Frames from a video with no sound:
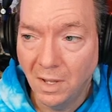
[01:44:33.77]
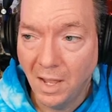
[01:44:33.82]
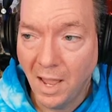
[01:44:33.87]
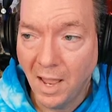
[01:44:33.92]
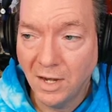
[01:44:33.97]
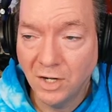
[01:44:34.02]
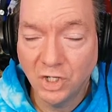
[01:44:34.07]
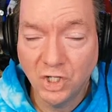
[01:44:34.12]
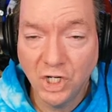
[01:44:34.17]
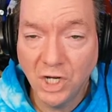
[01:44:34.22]

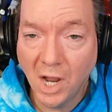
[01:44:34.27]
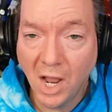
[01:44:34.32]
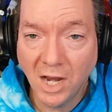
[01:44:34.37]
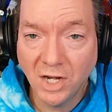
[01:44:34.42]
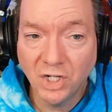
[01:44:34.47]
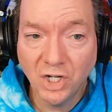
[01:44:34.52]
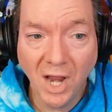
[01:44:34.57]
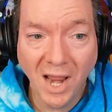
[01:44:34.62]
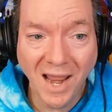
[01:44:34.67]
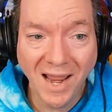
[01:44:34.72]
And G.I.
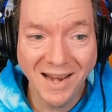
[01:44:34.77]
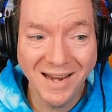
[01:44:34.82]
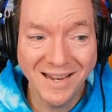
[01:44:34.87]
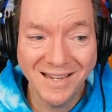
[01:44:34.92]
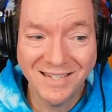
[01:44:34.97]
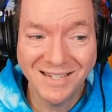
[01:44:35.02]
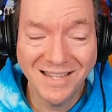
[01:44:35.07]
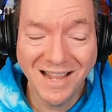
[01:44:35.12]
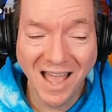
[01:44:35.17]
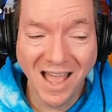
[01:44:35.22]
Jane
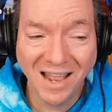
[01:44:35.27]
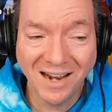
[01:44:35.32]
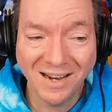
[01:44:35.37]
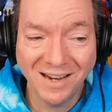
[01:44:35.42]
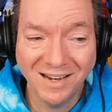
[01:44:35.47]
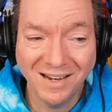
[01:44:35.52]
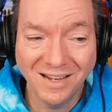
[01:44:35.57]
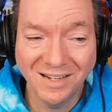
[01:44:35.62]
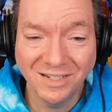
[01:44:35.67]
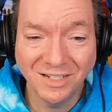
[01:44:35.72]
is not
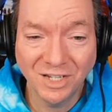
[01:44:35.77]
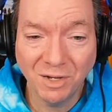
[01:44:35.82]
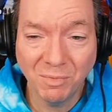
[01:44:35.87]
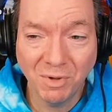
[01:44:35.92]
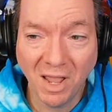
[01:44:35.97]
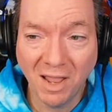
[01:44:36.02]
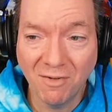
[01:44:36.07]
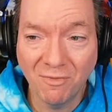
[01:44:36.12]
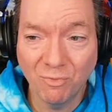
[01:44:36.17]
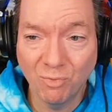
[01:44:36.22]
some
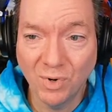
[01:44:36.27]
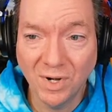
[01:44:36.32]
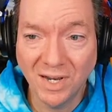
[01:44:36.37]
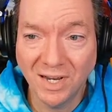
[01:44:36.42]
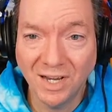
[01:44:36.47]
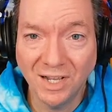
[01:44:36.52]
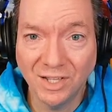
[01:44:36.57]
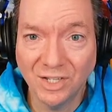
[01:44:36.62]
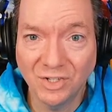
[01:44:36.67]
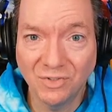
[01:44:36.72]
kind of
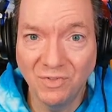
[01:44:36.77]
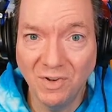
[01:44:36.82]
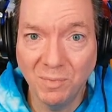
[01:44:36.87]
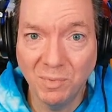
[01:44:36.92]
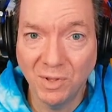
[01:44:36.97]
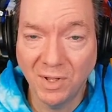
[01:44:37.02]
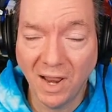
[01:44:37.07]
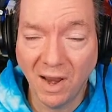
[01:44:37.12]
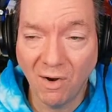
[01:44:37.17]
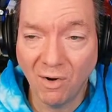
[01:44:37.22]
ridiculous,
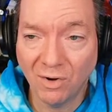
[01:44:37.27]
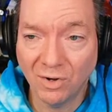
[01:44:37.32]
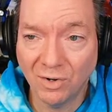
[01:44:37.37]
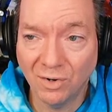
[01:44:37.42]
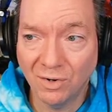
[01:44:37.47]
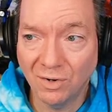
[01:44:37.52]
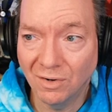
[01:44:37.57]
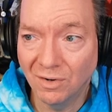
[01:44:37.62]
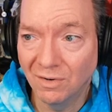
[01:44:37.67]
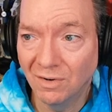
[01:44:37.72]
feeble
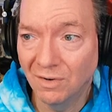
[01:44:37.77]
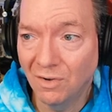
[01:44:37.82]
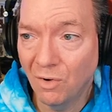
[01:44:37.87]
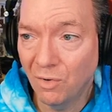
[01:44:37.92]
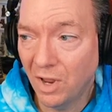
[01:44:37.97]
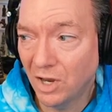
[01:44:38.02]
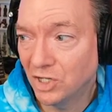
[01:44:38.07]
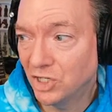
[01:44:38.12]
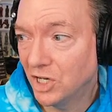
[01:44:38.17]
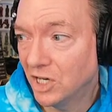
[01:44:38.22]
character.
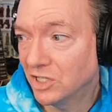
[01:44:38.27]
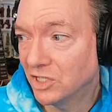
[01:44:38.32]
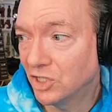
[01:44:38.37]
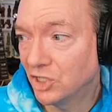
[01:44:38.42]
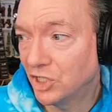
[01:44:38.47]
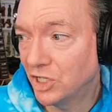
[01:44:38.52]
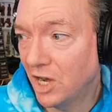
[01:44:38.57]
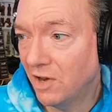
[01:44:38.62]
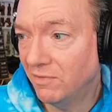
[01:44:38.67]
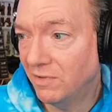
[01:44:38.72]
Okay, she has a
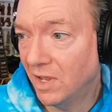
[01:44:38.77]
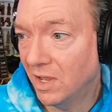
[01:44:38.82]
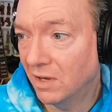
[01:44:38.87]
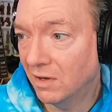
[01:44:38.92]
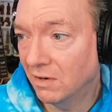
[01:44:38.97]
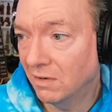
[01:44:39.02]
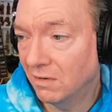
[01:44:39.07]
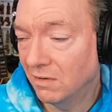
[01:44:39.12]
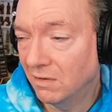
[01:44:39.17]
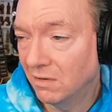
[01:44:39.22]
shaved
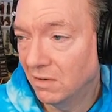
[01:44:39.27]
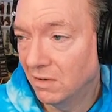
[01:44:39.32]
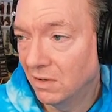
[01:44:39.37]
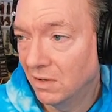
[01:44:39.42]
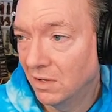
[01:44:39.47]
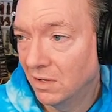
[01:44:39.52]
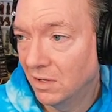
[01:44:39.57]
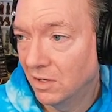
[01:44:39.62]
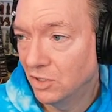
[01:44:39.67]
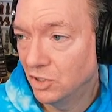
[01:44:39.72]
head.
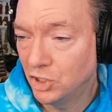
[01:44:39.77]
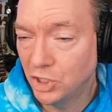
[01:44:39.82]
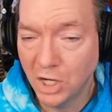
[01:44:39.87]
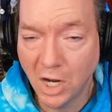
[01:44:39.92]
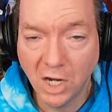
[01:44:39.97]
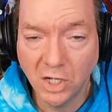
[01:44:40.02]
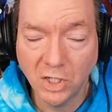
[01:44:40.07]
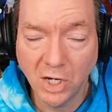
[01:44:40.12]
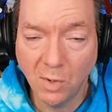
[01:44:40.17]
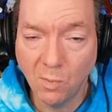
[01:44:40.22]

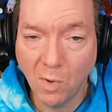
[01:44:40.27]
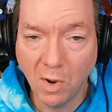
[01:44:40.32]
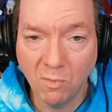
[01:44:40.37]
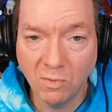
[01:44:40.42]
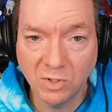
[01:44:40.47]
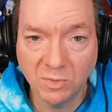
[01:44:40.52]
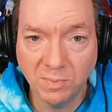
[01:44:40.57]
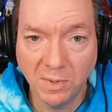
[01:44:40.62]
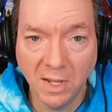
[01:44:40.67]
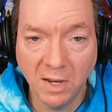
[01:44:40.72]
G.I. Jane 1
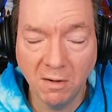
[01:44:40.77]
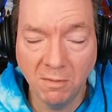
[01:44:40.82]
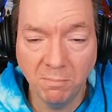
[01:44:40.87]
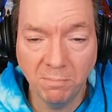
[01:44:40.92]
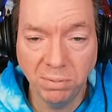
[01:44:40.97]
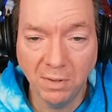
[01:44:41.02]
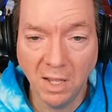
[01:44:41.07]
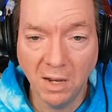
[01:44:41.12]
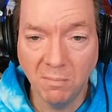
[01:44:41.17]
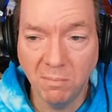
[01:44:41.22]
was
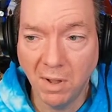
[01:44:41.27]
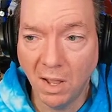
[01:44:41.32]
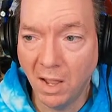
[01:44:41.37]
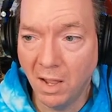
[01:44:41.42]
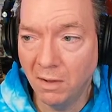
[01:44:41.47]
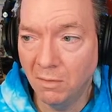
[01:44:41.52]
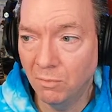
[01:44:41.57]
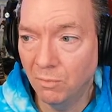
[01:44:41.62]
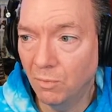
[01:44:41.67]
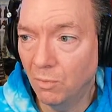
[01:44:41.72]
played
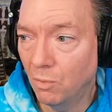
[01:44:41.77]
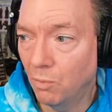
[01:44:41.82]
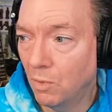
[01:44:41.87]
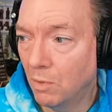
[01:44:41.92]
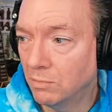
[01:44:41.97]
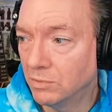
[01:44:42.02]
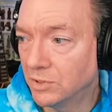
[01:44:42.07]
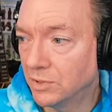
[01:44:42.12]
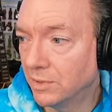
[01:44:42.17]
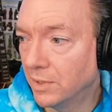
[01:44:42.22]
by,
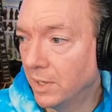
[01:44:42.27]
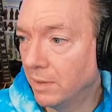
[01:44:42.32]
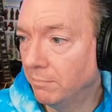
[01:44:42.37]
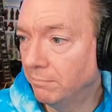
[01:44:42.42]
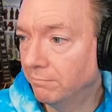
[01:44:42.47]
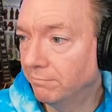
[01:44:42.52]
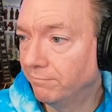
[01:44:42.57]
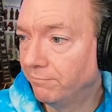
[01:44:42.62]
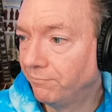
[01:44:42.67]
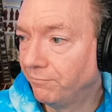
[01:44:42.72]
what was her name?
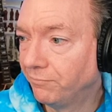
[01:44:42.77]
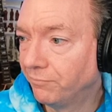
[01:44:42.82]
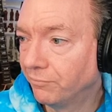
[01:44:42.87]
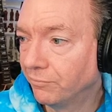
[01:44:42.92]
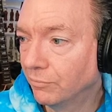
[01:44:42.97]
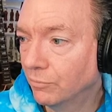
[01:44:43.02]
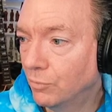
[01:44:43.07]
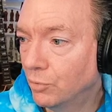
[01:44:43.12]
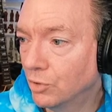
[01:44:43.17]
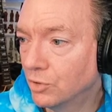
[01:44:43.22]

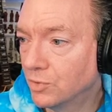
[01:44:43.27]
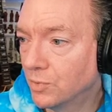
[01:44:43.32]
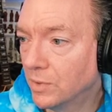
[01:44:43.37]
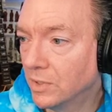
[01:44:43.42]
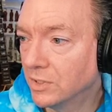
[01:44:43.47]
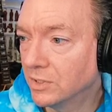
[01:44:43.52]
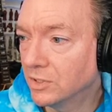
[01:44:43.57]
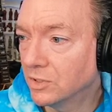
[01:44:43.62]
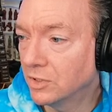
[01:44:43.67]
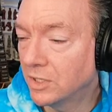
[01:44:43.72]
Bruce
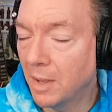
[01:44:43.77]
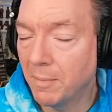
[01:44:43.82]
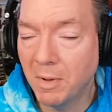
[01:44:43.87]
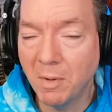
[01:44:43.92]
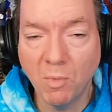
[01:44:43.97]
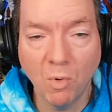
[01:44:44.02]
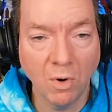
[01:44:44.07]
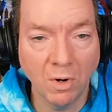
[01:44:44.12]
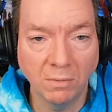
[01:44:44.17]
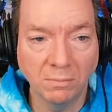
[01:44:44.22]
Willis. Demi
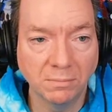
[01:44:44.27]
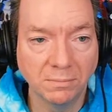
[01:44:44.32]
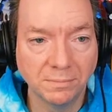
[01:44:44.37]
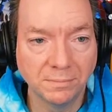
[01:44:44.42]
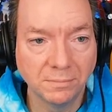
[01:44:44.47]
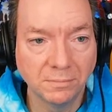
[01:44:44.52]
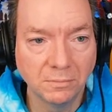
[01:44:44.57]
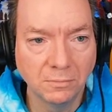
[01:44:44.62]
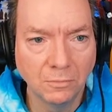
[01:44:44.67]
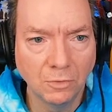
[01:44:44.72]
Moore.
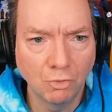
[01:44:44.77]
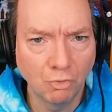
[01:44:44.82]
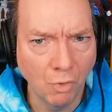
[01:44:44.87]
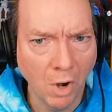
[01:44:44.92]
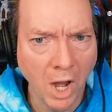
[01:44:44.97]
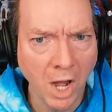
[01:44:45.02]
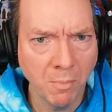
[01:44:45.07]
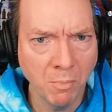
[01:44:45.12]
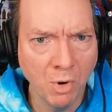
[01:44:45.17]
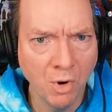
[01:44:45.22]

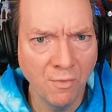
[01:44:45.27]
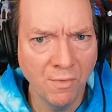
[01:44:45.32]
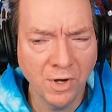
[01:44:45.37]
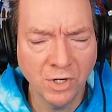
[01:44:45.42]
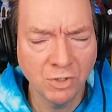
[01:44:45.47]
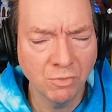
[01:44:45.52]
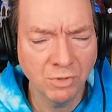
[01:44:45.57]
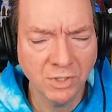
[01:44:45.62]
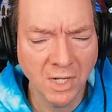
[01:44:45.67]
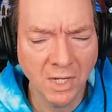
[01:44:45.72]
Great movie.
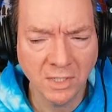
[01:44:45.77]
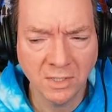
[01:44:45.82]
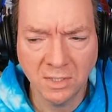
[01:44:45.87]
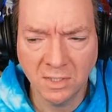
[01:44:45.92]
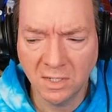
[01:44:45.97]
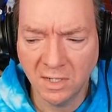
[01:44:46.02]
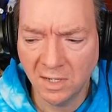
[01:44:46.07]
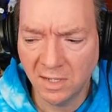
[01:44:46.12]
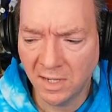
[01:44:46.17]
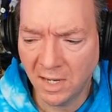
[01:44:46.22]
She was
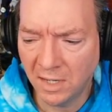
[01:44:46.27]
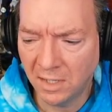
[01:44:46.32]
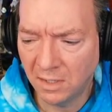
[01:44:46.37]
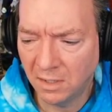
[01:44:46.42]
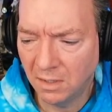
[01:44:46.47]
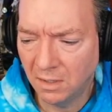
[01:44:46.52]
excellent in that.